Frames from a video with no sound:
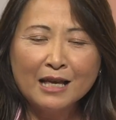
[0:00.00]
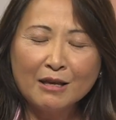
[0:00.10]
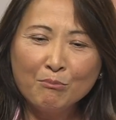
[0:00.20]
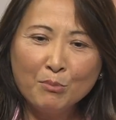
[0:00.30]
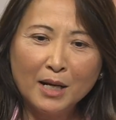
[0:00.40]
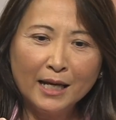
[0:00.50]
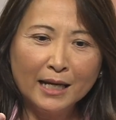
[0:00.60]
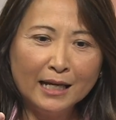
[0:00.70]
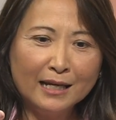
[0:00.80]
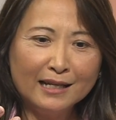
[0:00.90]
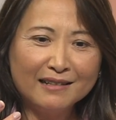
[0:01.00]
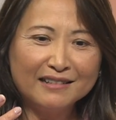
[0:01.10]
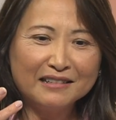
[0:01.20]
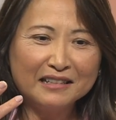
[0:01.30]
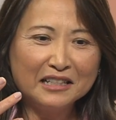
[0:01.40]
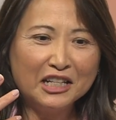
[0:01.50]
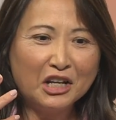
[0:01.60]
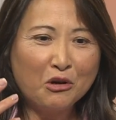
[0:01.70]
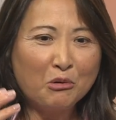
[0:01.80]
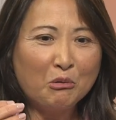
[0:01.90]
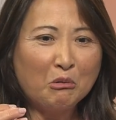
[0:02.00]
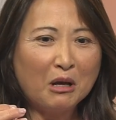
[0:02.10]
my, you know. You can